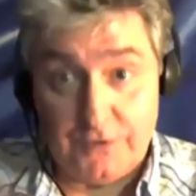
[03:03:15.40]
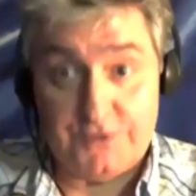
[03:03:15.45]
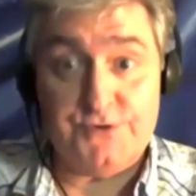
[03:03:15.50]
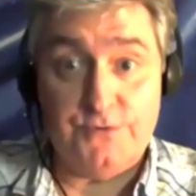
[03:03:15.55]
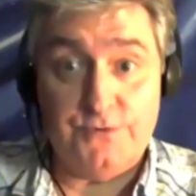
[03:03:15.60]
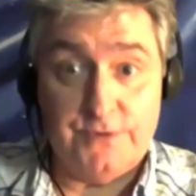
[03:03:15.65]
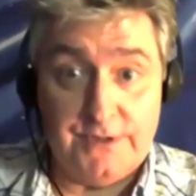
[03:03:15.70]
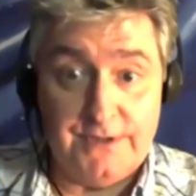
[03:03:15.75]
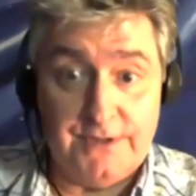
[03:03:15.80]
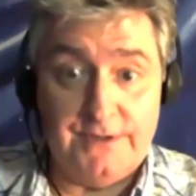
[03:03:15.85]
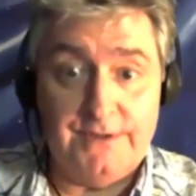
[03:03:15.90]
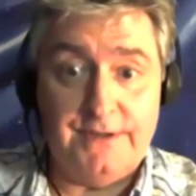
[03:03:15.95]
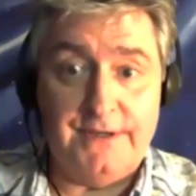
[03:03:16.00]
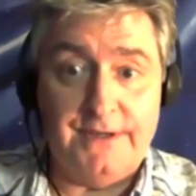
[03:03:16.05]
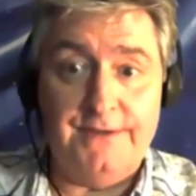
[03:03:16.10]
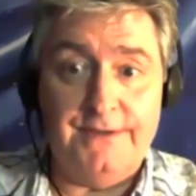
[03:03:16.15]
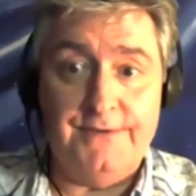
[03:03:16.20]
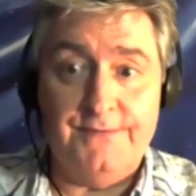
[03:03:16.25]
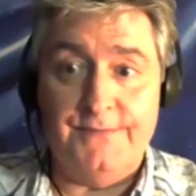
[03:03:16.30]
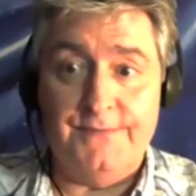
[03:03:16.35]
to it,
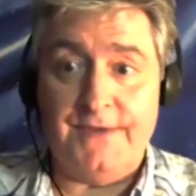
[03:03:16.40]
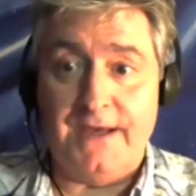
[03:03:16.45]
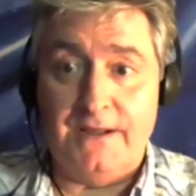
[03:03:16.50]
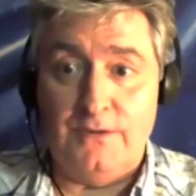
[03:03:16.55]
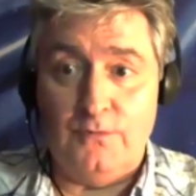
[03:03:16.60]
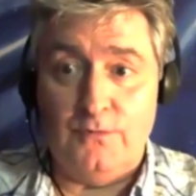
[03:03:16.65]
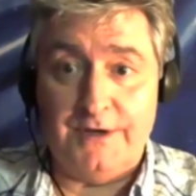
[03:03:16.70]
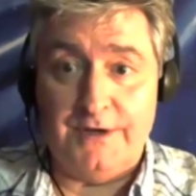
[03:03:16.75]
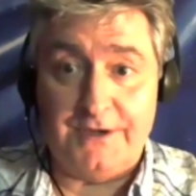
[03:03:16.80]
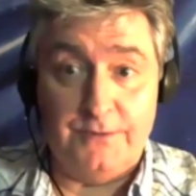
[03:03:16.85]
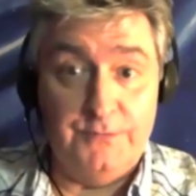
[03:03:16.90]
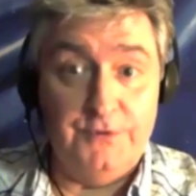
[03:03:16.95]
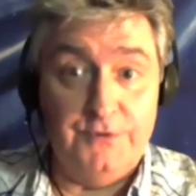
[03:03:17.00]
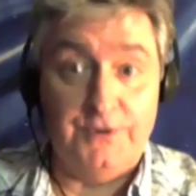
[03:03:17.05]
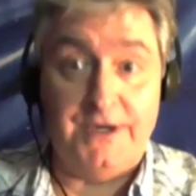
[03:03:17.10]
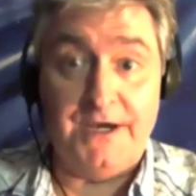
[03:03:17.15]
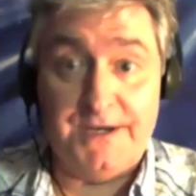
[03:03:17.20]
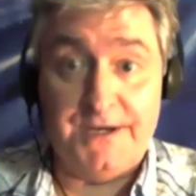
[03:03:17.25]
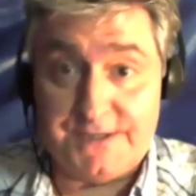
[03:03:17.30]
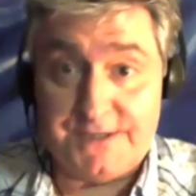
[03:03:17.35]
and I'll welcome you
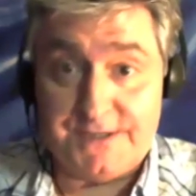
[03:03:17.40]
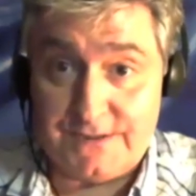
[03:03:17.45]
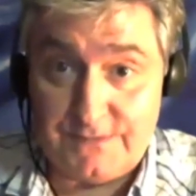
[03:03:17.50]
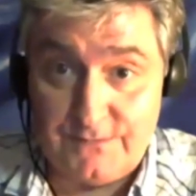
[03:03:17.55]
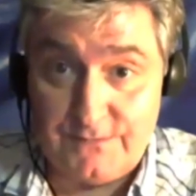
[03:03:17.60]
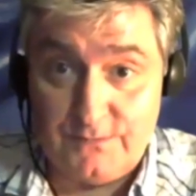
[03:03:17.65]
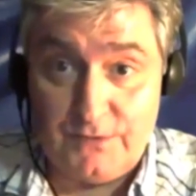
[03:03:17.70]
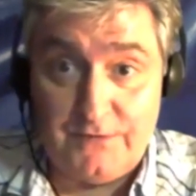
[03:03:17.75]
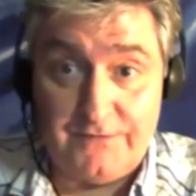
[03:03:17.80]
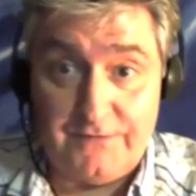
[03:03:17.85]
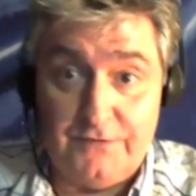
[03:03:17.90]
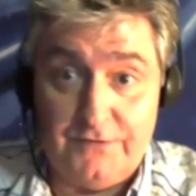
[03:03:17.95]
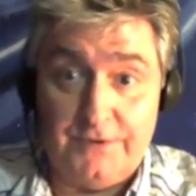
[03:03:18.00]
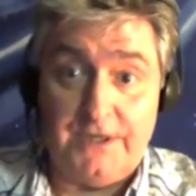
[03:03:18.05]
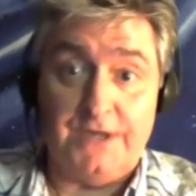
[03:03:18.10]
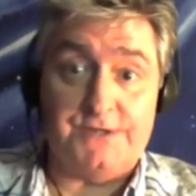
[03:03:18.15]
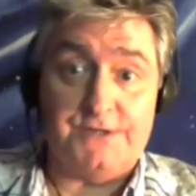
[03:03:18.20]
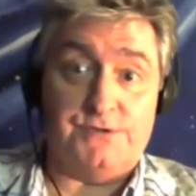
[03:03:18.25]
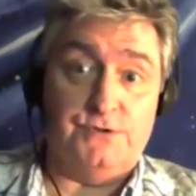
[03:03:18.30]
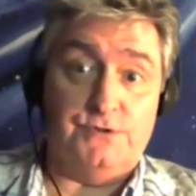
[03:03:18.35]
guys, both of you
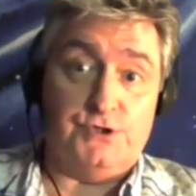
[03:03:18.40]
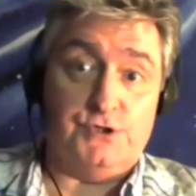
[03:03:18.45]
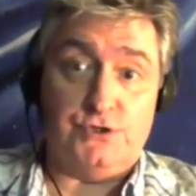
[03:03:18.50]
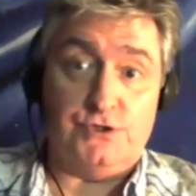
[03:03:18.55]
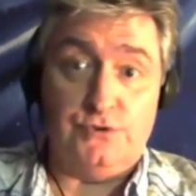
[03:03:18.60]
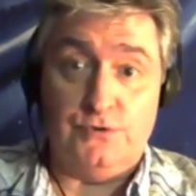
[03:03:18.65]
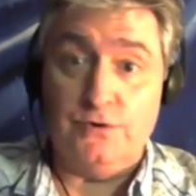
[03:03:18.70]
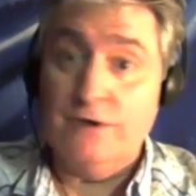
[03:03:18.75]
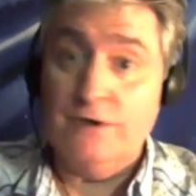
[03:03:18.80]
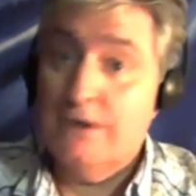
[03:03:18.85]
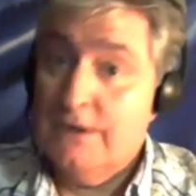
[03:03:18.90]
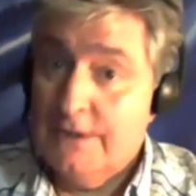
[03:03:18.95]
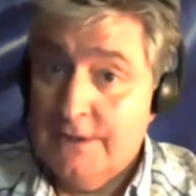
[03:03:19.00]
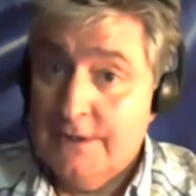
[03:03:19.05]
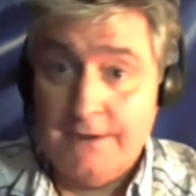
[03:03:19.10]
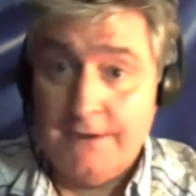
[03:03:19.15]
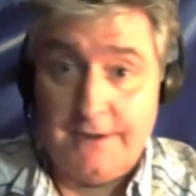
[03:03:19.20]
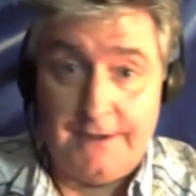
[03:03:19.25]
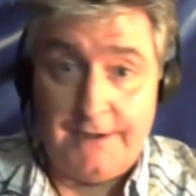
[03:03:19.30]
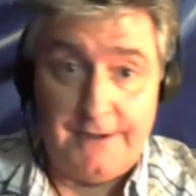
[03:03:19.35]
guys, on the show
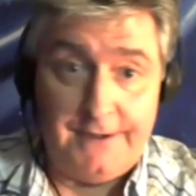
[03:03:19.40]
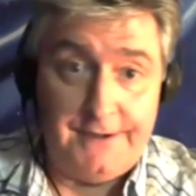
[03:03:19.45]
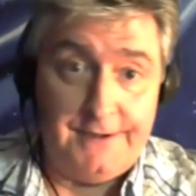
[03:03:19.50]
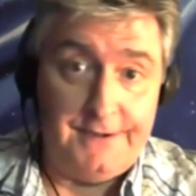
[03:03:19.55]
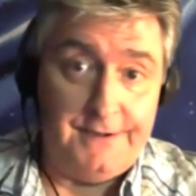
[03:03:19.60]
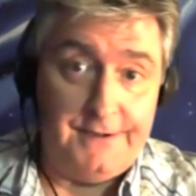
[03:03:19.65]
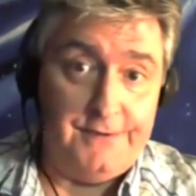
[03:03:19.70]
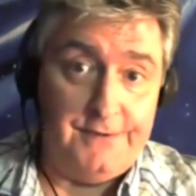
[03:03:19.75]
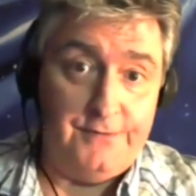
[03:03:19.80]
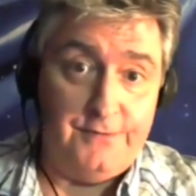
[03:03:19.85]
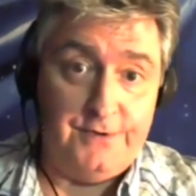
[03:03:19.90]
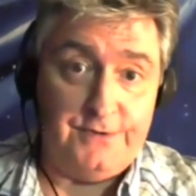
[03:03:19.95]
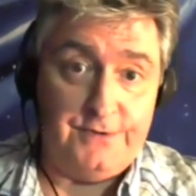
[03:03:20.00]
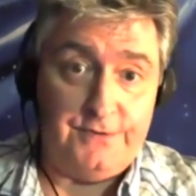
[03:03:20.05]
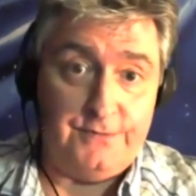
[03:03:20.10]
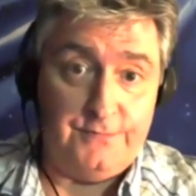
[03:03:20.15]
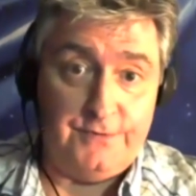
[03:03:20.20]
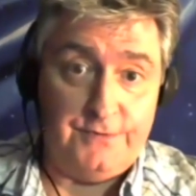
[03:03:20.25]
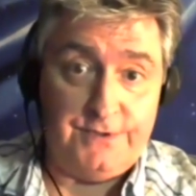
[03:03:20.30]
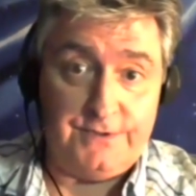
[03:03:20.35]
with
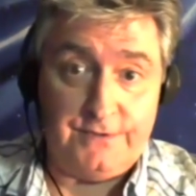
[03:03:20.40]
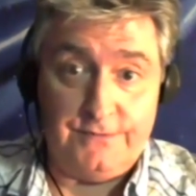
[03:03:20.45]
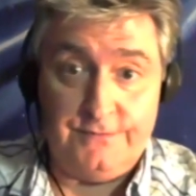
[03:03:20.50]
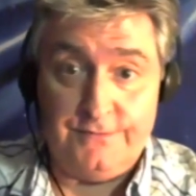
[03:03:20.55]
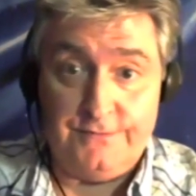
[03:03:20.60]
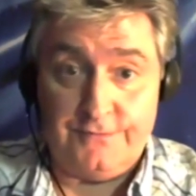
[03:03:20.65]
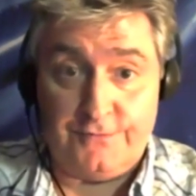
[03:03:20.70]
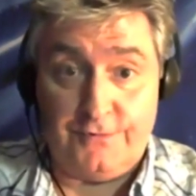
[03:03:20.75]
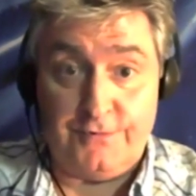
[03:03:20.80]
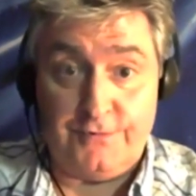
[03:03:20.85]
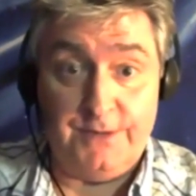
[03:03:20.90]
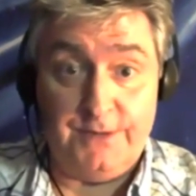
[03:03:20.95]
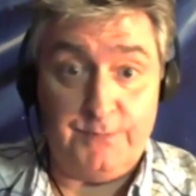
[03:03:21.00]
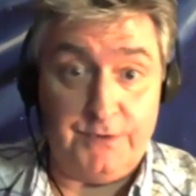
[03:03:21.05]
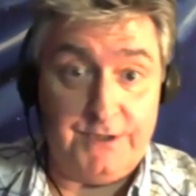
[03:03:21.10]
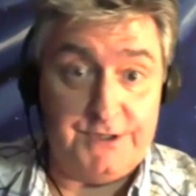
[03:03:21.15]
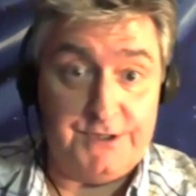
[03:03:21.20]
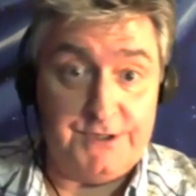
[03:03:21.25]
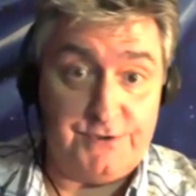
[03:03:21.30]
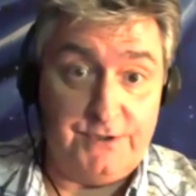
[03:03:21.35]
great
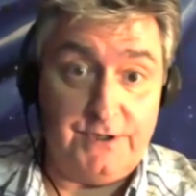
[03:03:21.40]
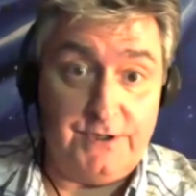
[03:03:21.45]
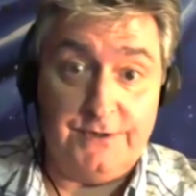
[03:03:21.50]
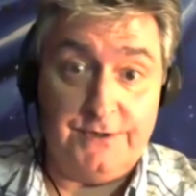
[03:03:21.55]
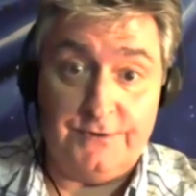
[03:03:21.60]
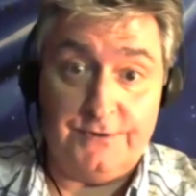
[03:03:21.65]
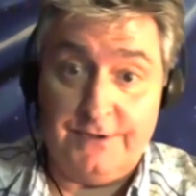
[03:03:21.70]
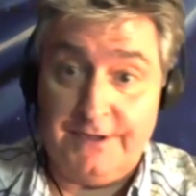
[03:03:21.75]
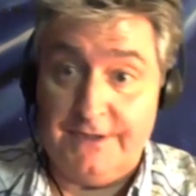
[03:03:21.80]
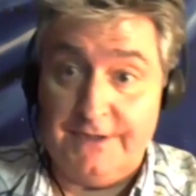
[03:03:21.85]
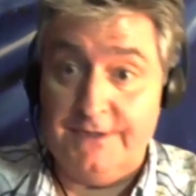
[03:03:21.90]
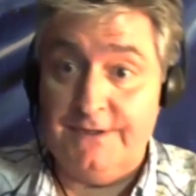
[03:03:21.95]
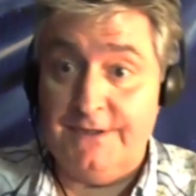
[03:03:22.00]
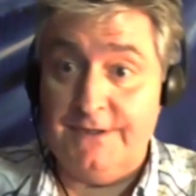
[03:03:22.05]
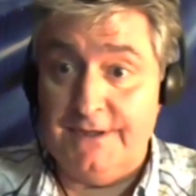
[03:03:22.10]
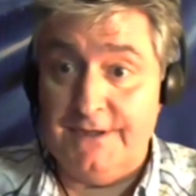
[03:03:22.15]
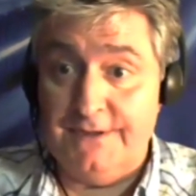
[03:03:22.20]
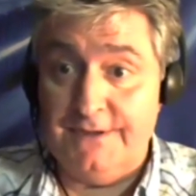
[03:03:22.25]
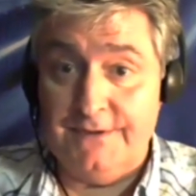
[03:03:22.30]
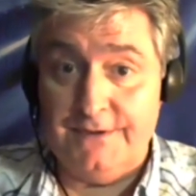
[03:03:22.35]
pleasure and honor.
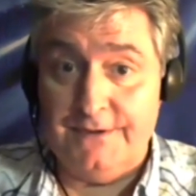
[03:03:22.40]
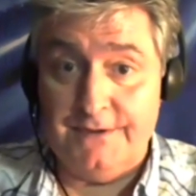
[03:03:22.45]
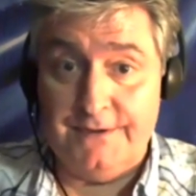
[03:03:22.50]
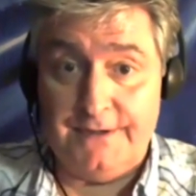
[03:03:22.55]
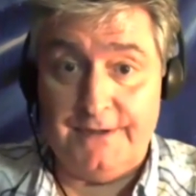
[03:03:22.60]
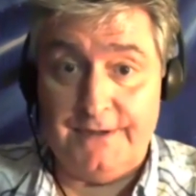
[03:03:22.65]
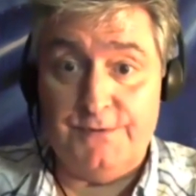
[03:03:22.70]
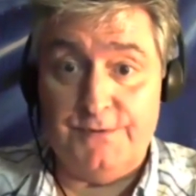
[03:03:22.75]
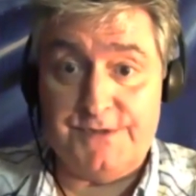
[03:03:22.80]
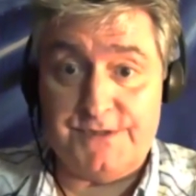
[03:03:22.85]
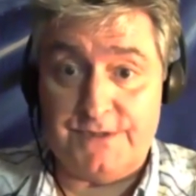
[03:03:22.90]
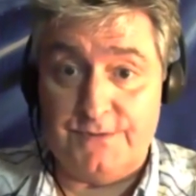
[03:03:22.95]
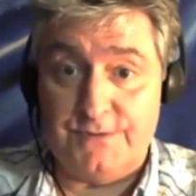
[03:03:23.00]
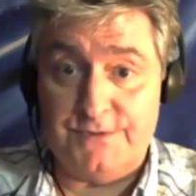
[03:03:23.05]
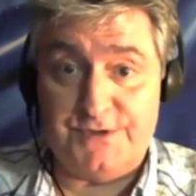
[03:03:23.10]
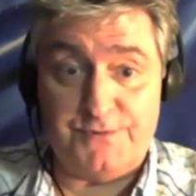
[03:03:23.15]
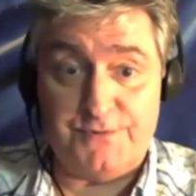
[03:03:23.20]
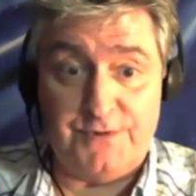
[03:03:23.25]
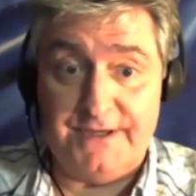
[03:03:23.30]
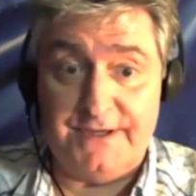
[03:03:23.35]
And it
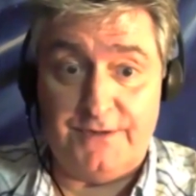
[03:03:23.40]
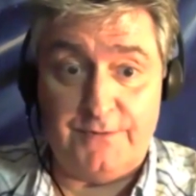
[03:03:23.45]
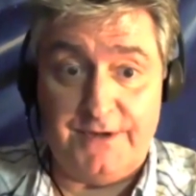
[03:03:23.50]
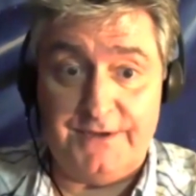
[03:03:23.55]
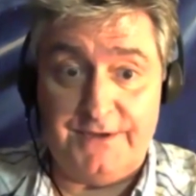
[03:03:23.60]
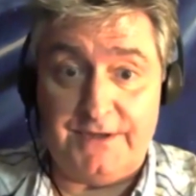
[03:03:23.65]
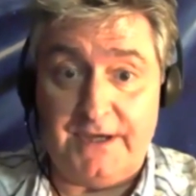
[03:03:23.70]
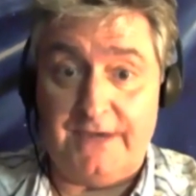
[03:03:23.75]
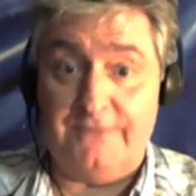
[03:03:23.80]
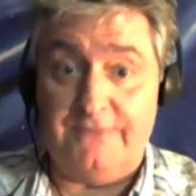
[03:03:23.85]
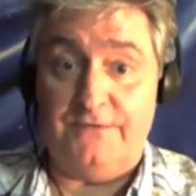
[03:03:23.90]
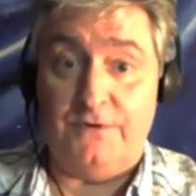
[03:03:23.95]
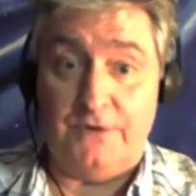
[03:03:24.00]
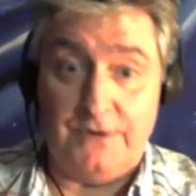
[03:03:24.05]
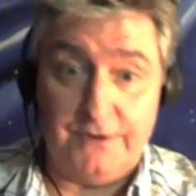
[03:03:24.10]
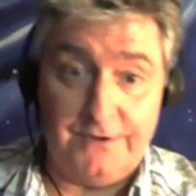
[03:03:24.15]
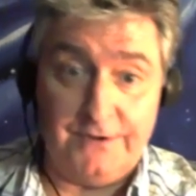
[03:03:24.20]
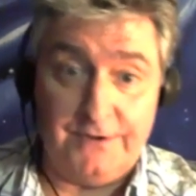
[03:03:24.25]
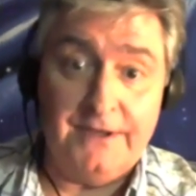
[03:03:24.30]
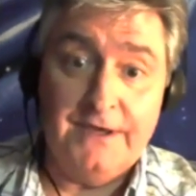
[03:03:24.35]
was really great to have you
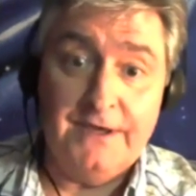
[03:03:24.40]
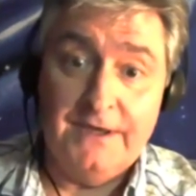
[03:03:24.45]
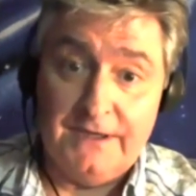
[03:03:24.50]
on.